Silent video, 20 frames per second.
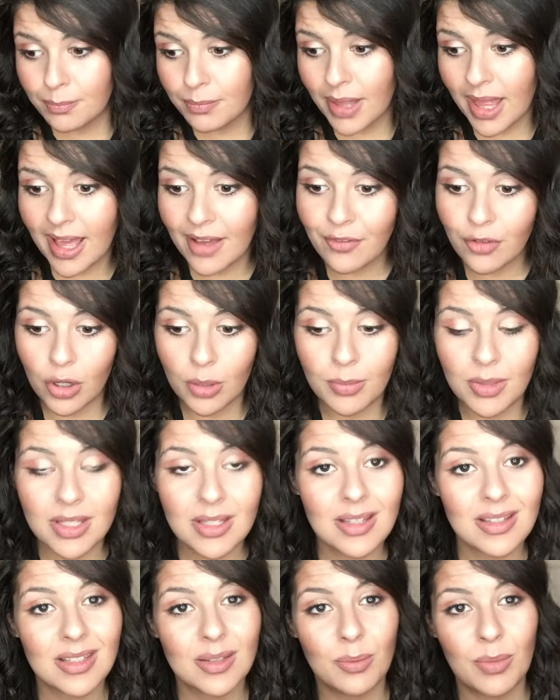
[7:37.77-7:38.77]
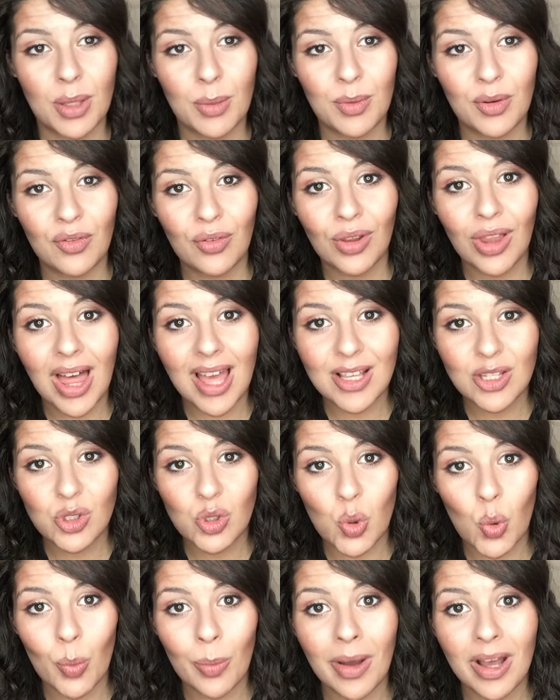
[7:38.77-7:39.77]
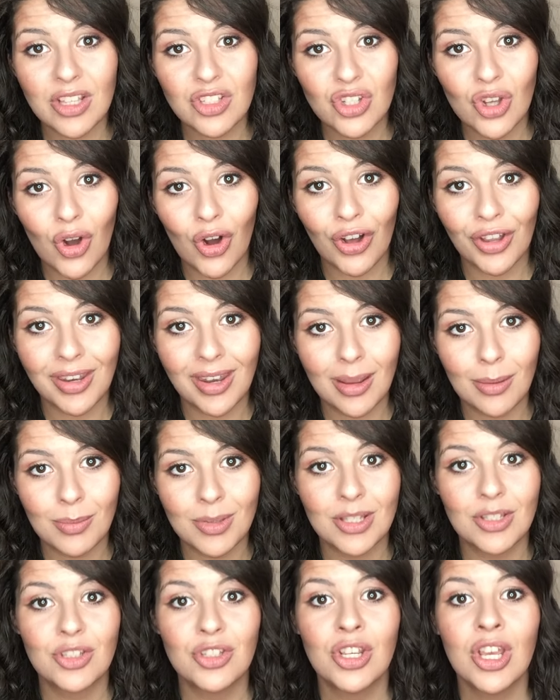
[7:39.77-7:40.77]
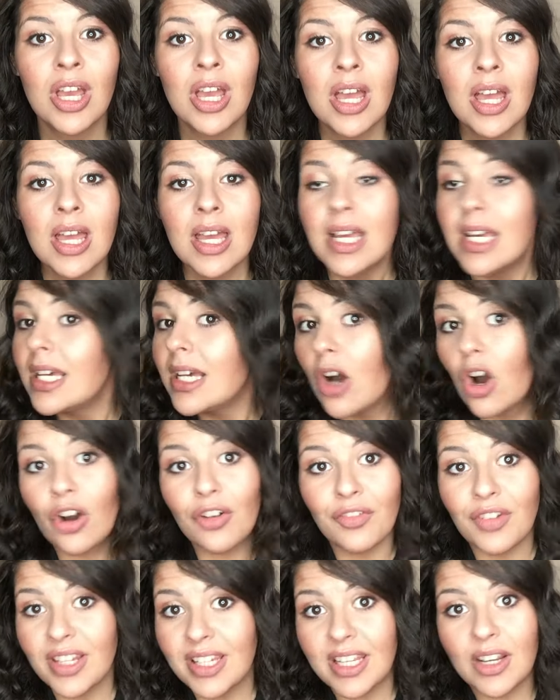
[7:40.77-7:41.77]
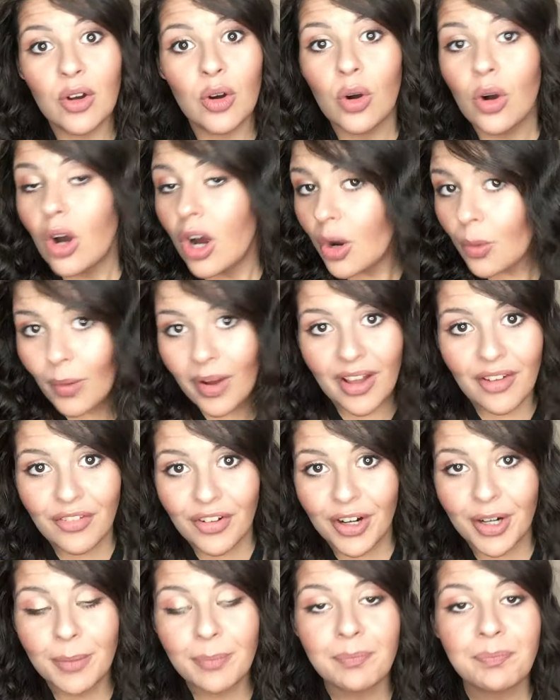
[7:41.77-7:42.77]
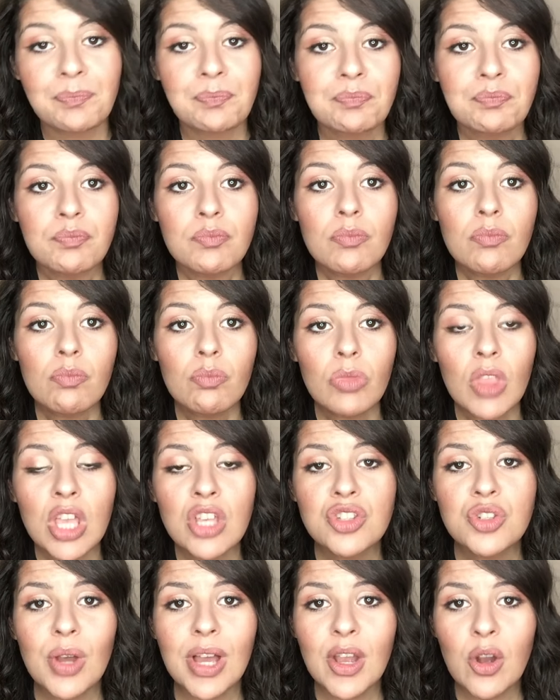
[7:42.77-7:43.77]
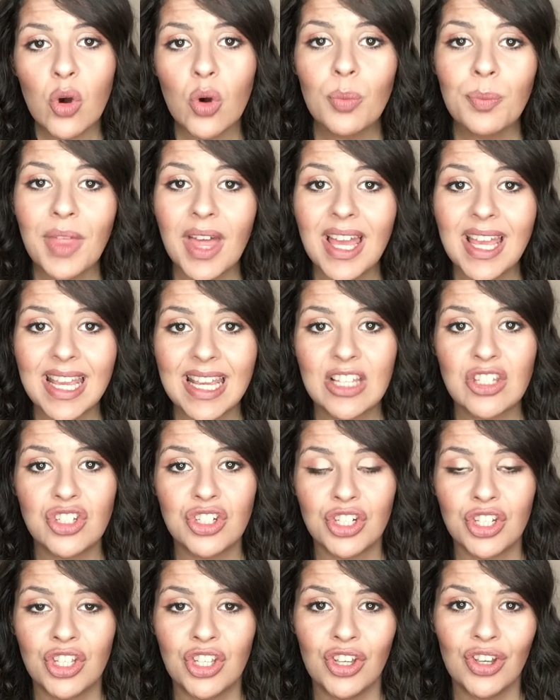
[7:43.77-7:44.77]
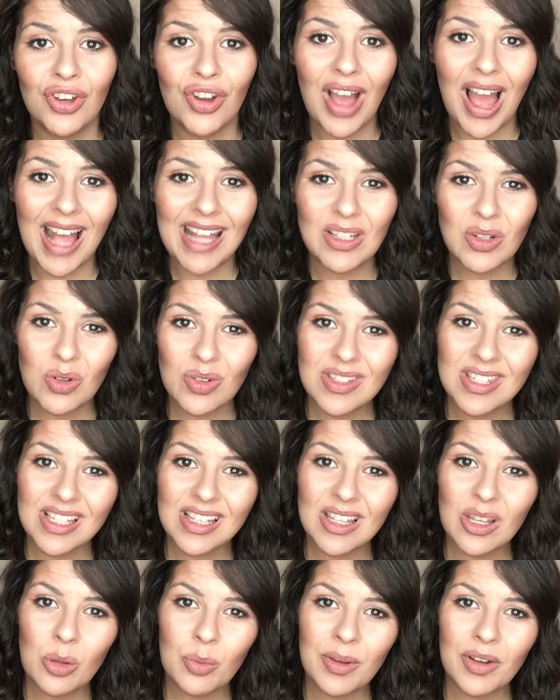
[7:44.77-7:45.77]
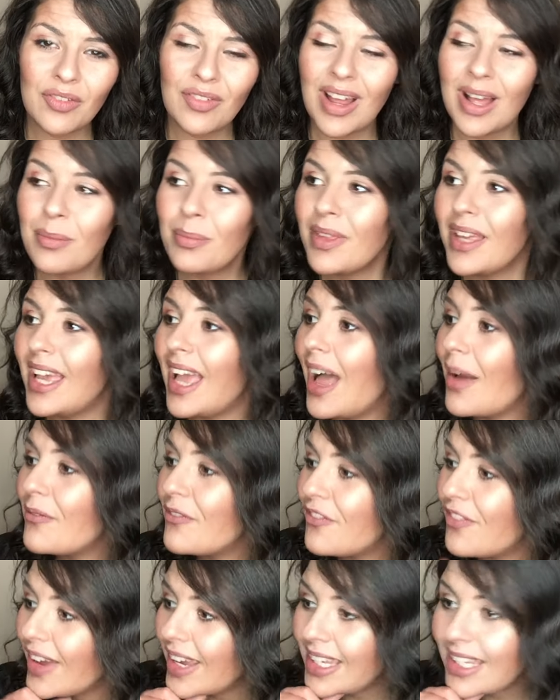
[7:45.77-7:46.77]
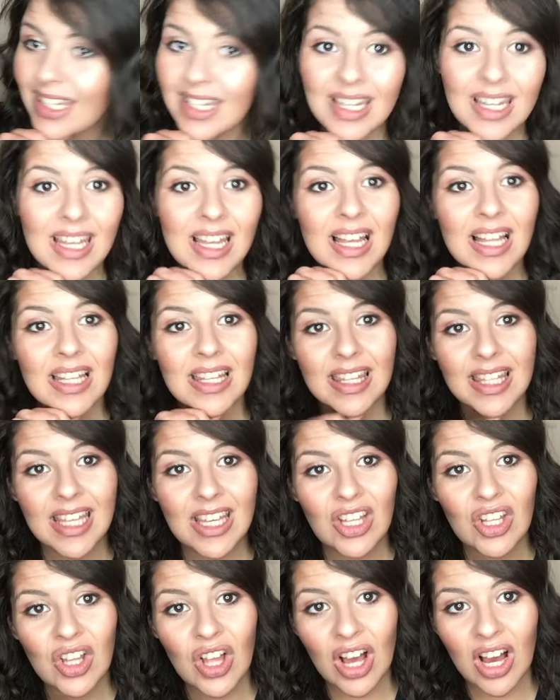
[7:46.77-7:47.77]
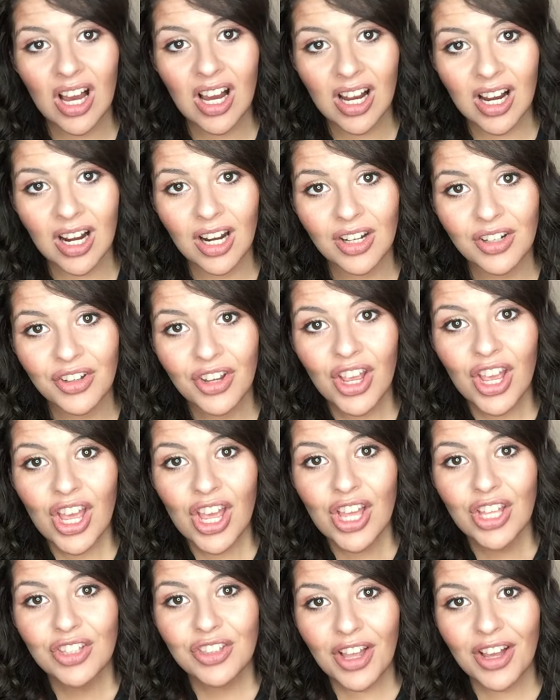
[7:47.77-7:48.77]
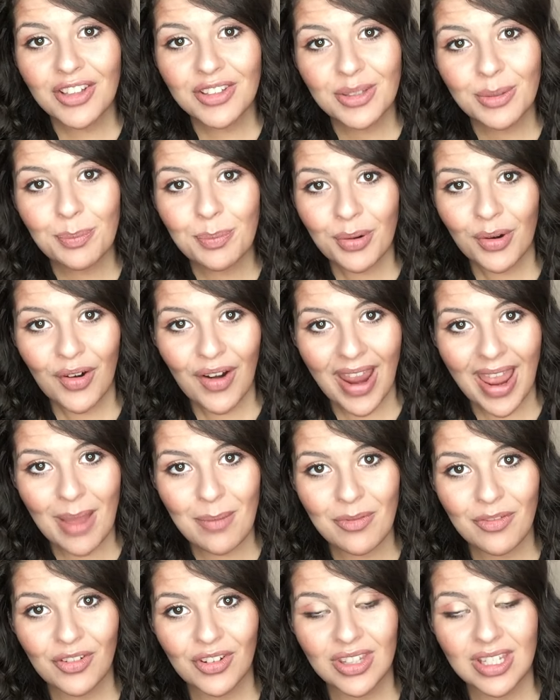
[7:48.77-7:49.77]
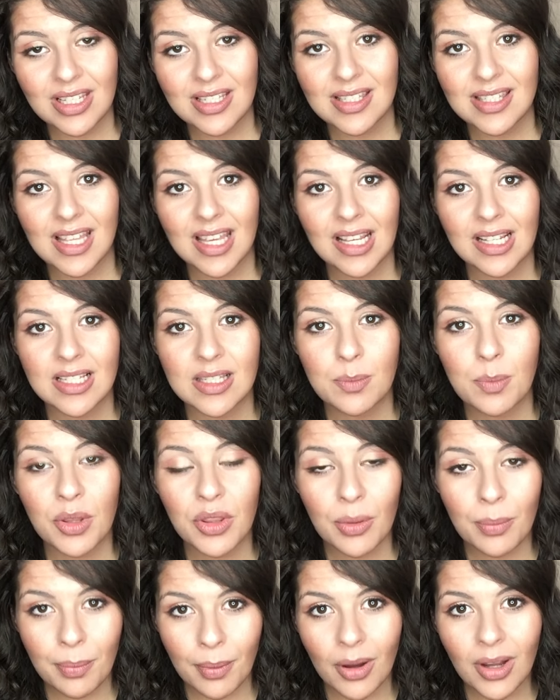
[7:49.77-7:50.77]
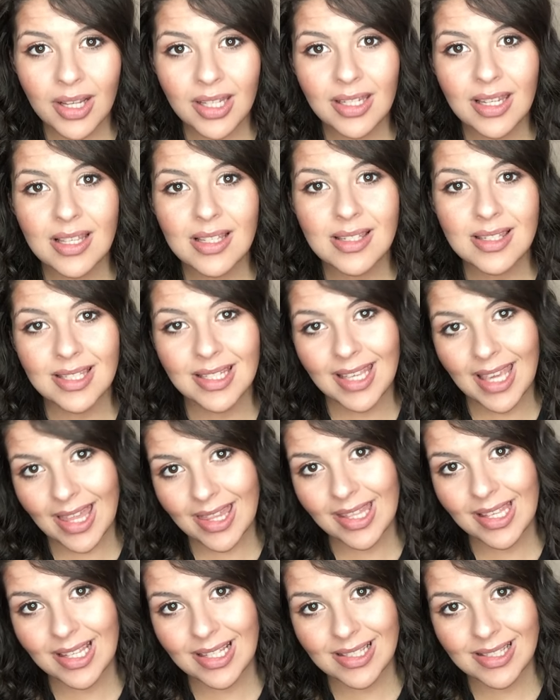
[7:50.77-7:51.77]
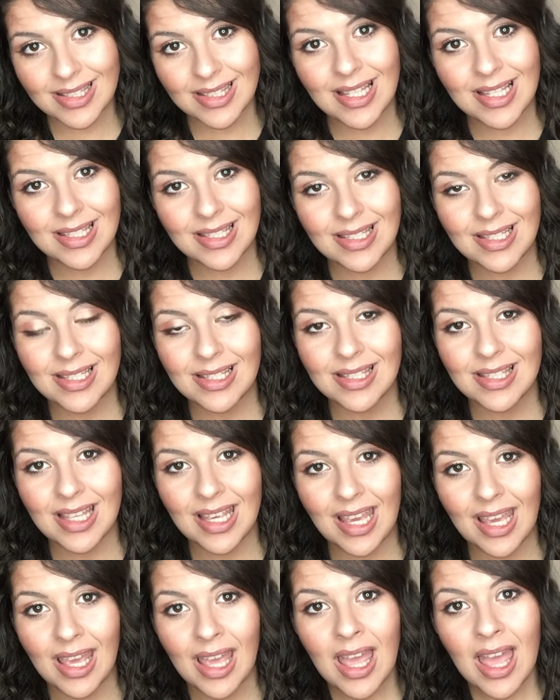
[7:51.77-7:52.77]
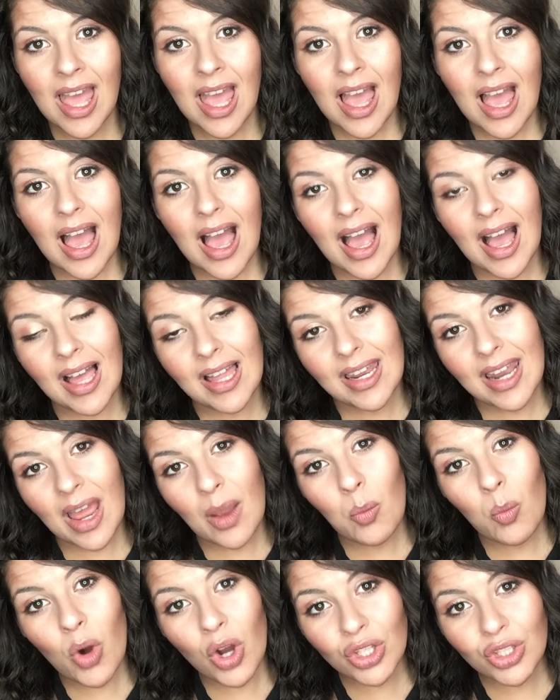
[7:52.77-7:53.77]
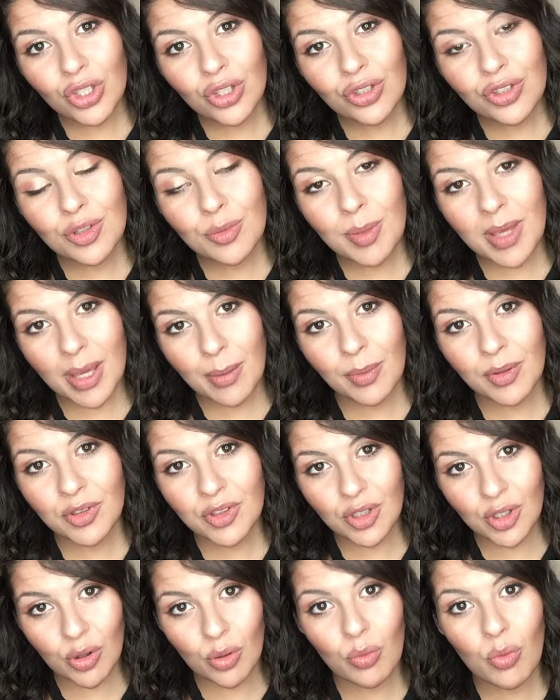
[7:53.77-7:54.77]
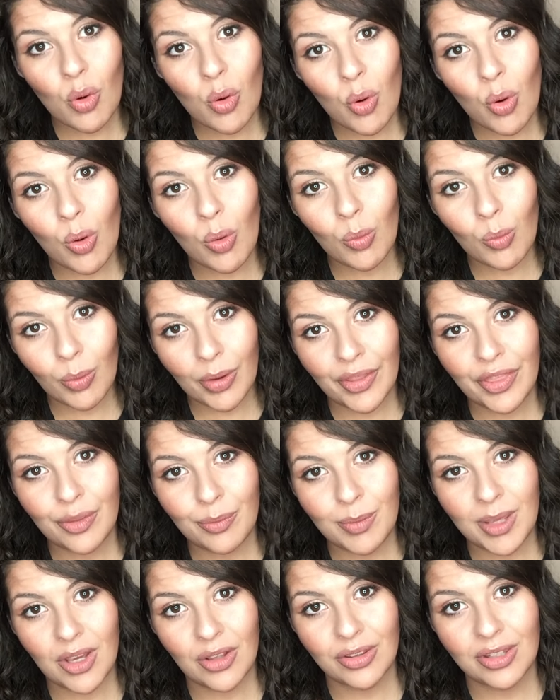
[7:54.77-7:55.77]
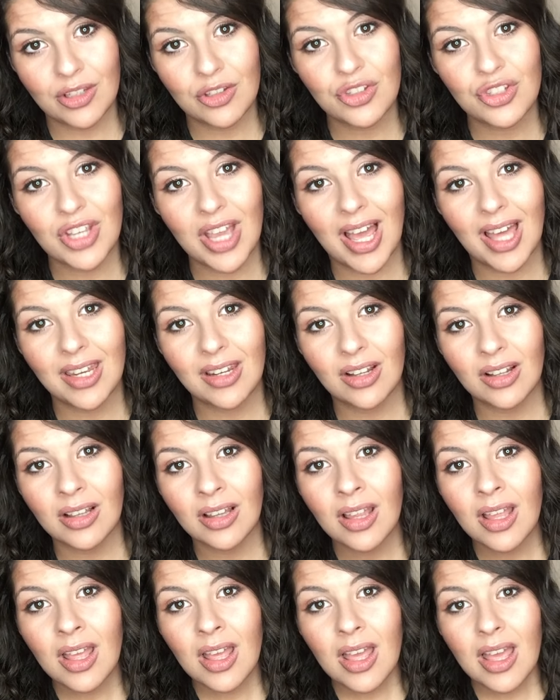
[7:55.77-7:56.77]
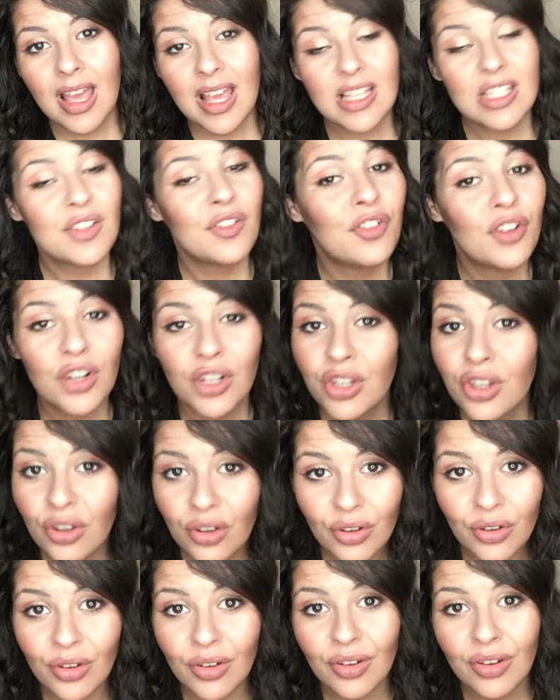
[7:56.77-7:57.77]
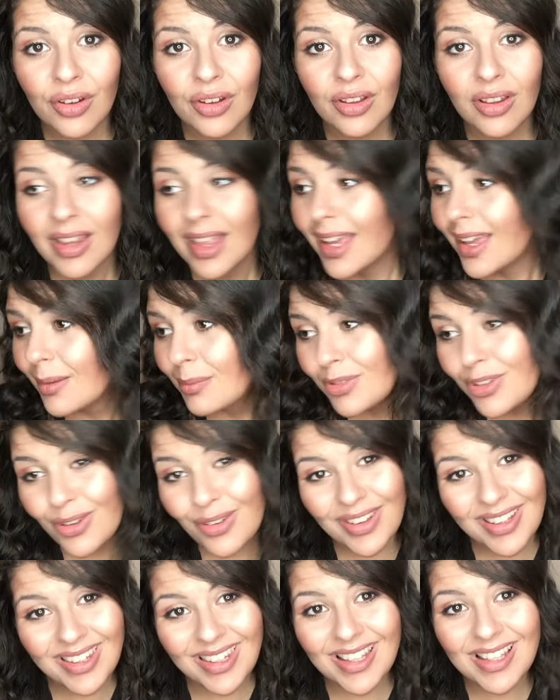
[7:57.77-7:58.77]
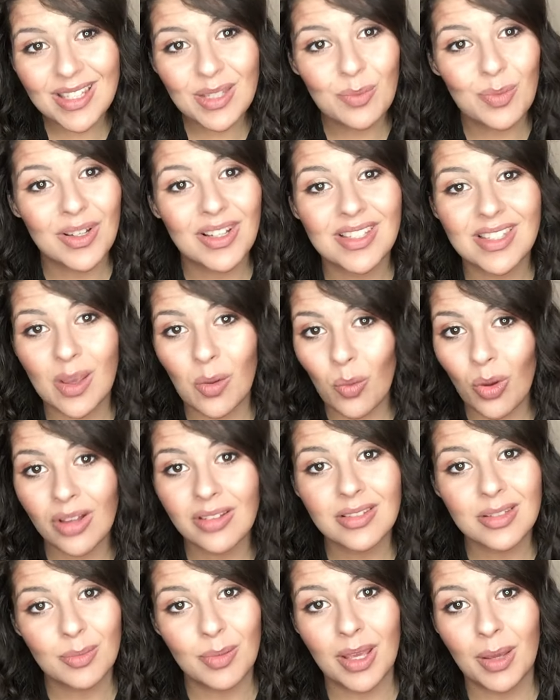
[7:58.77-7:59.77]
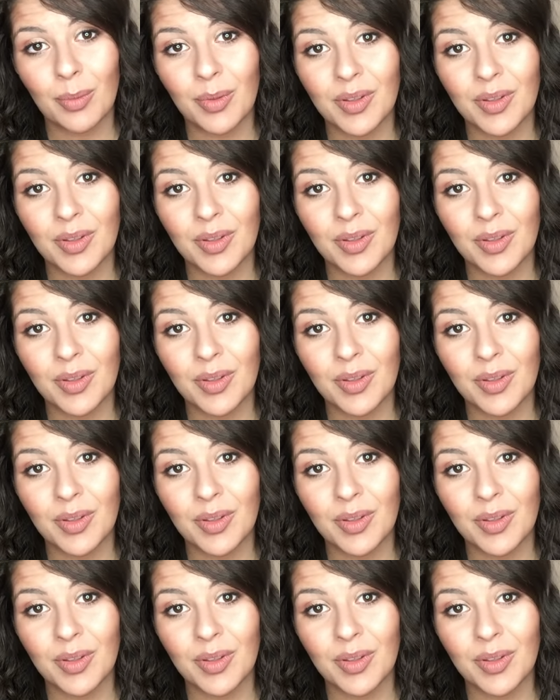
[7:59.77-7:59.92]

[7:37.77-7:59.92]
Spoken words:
platform that doesn't maybe rely so much on image or video or whatever. So I hope that aids your cue. I know it's a little bit rambly. I'm finding it a little hard not to prep for these things, but the point is to get the consistency, and I want you to be able to grow with me on this channel. It's for you. Like, I'm doing this because I want to be